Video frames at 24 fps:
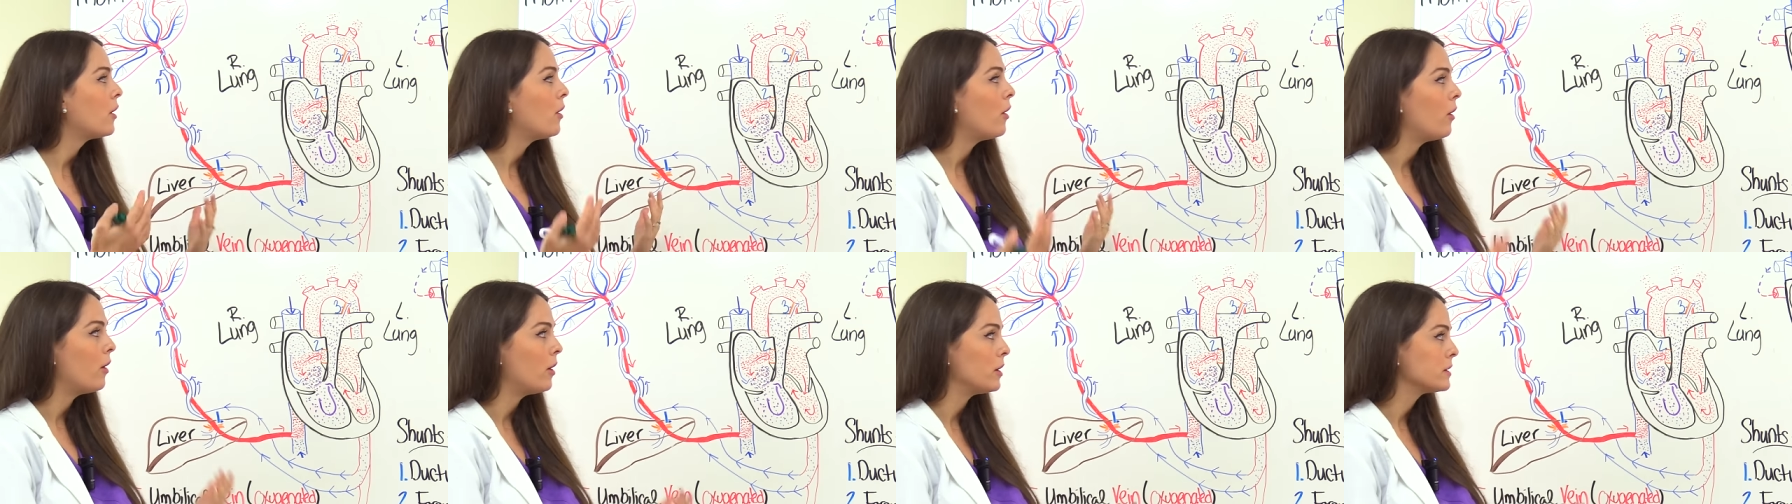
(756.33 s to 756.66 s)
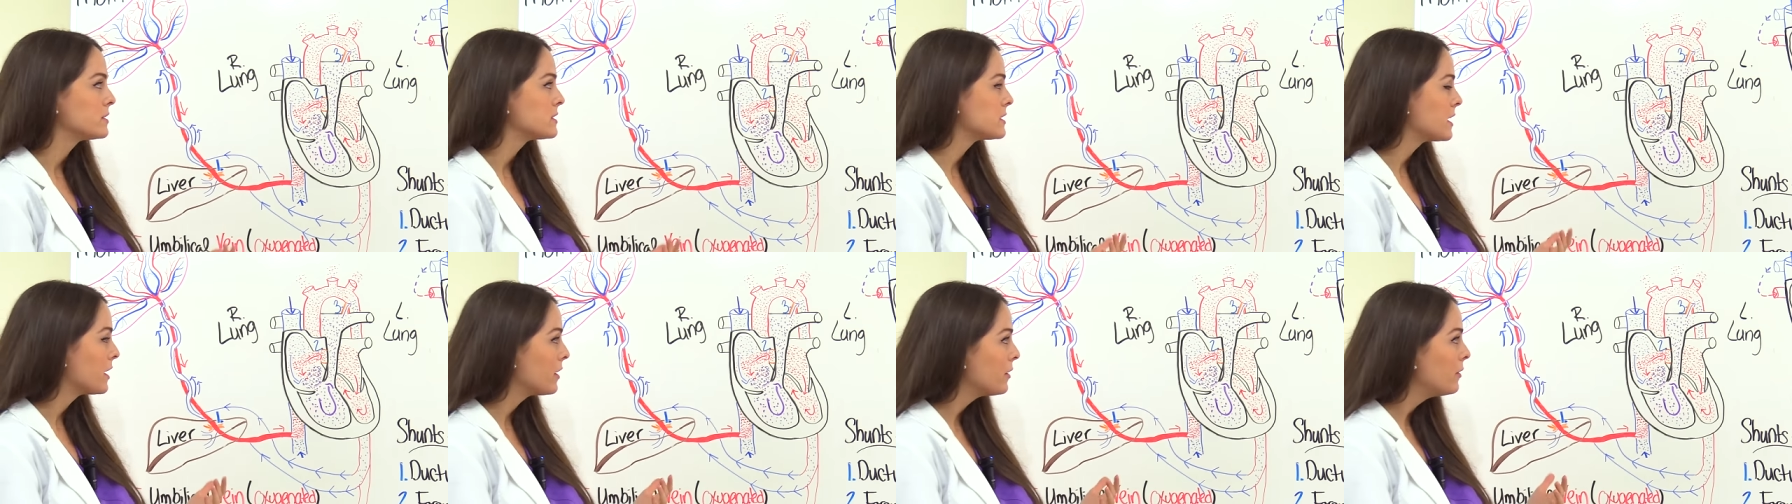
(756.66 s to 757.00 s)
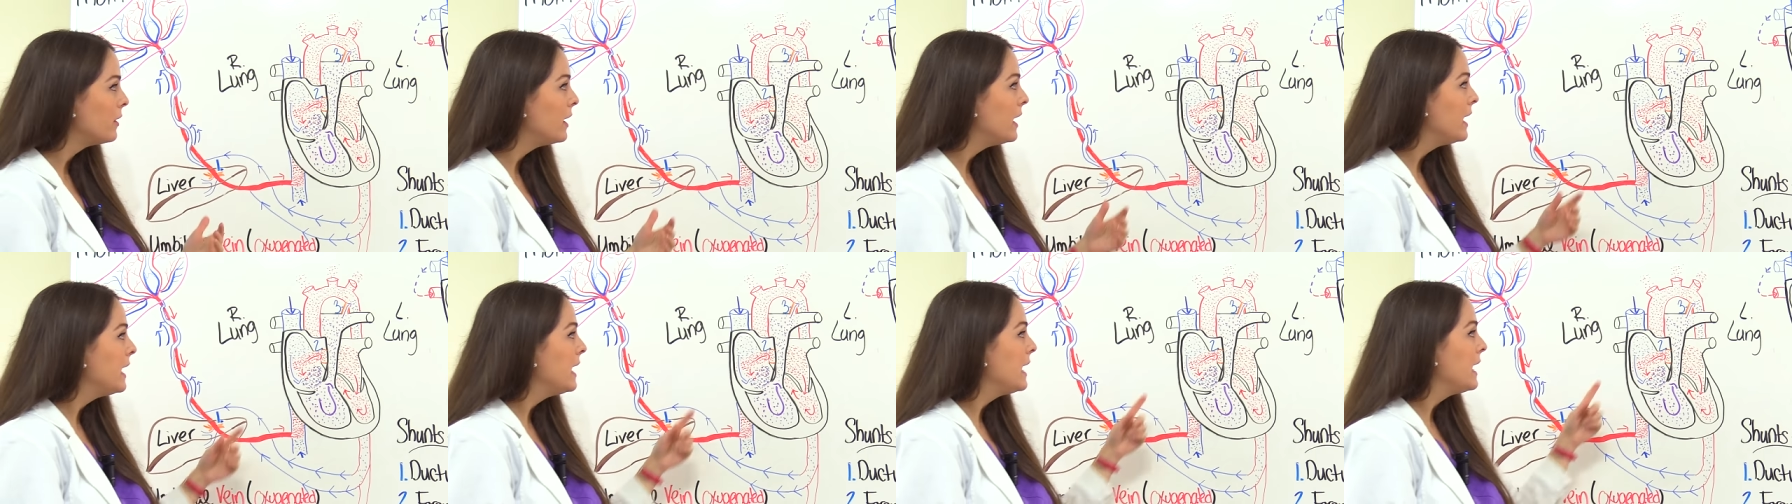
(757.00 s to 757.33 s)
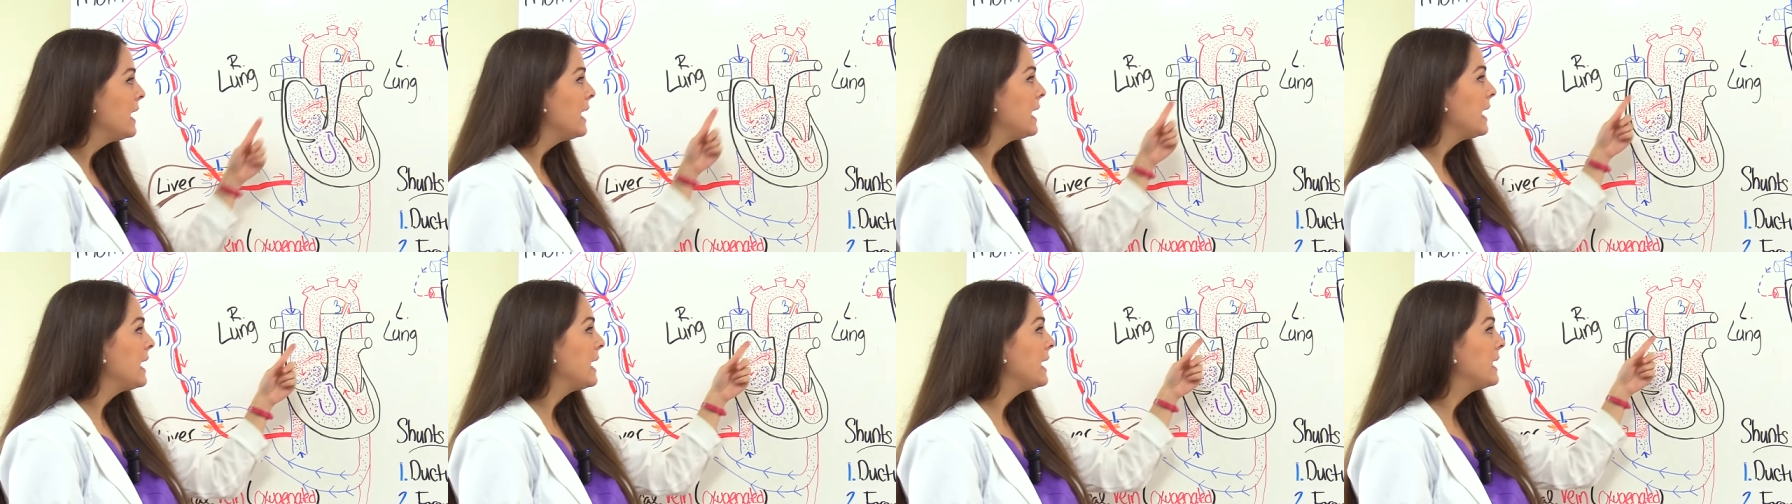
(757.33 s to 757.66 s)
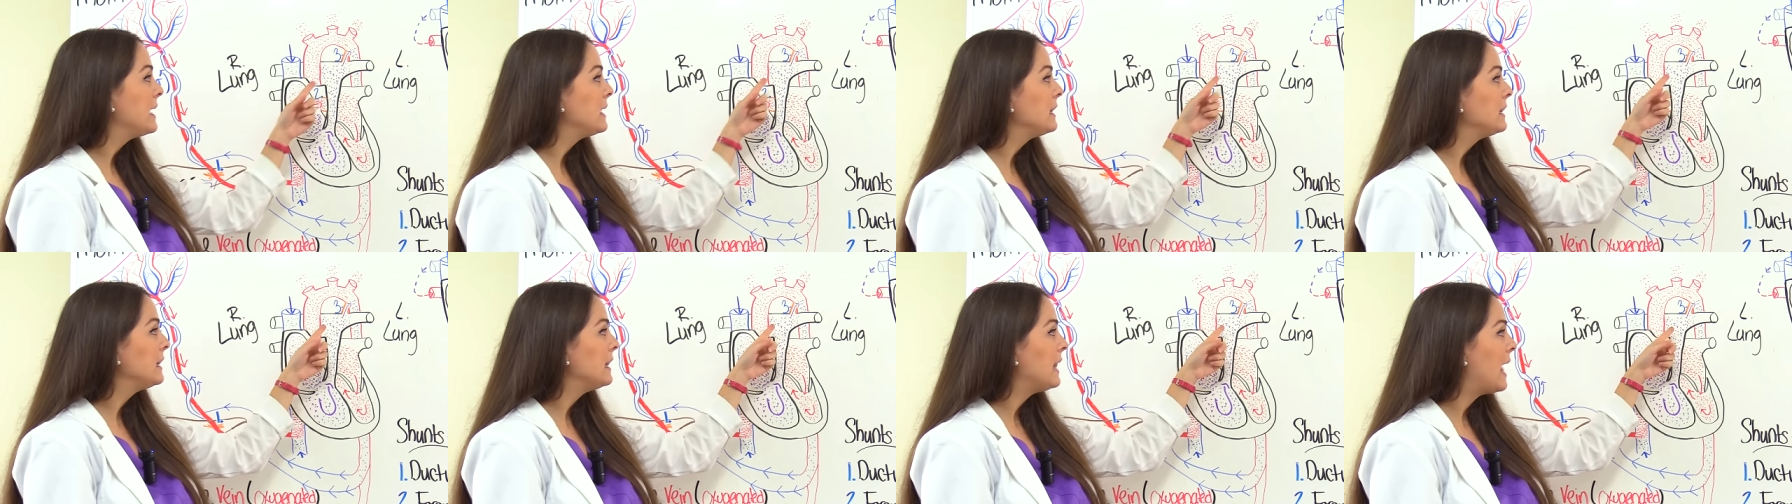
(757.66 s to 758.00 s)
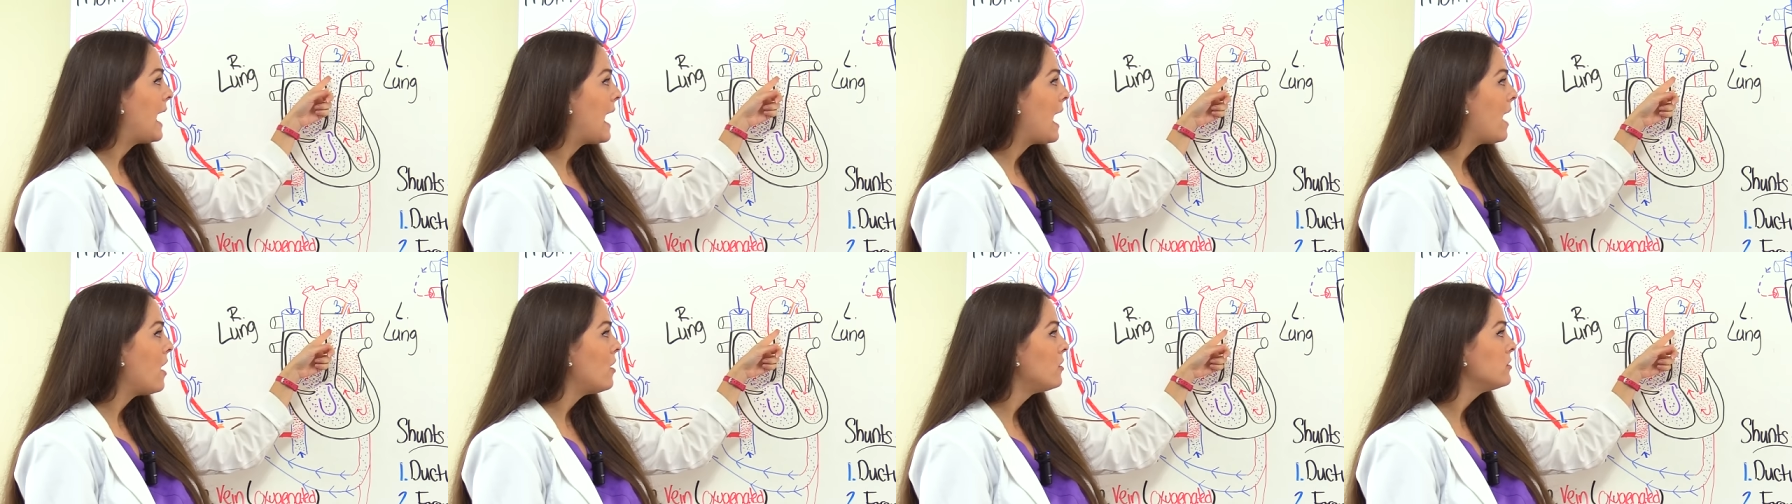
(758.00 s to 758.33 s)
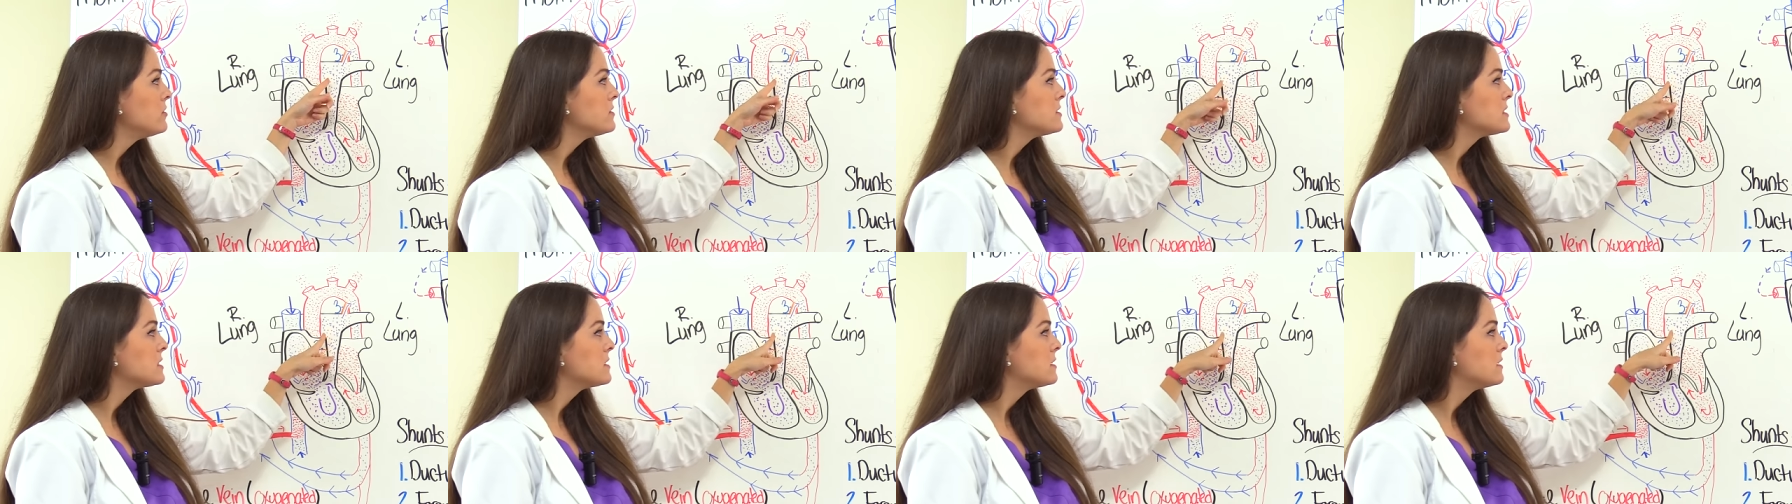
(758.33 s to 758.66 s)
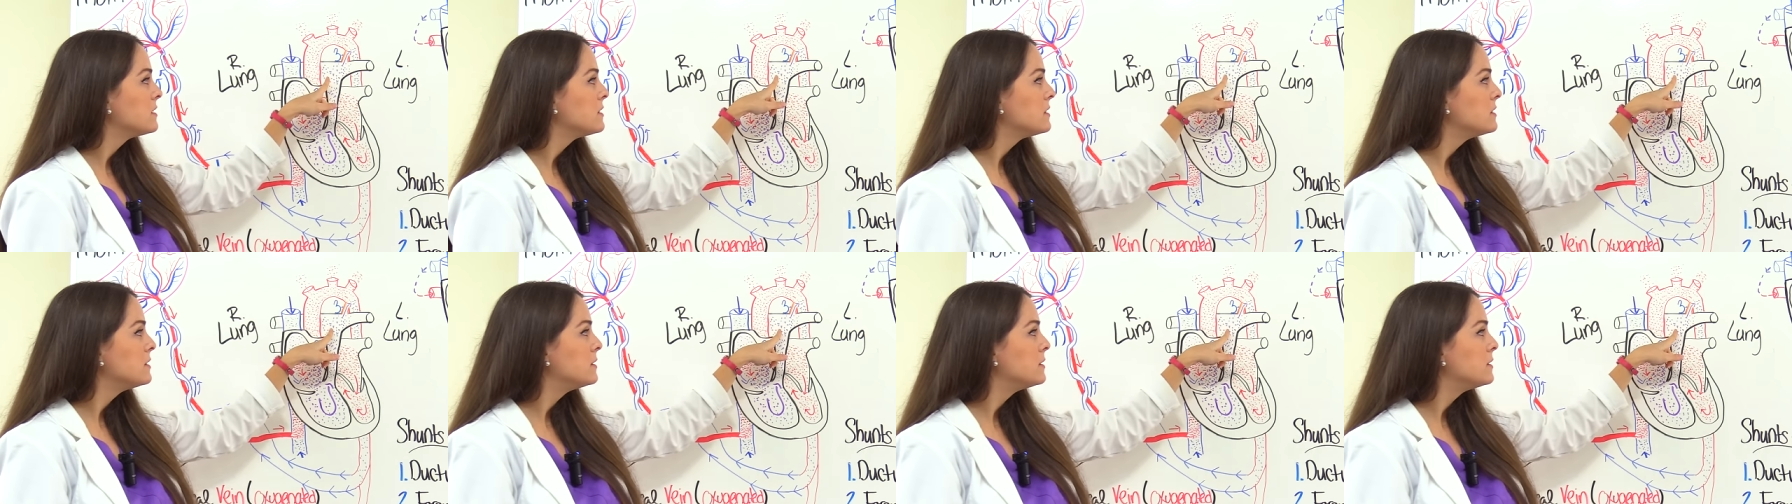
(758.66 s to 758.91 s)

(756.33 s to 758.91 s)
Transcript: Also, it allows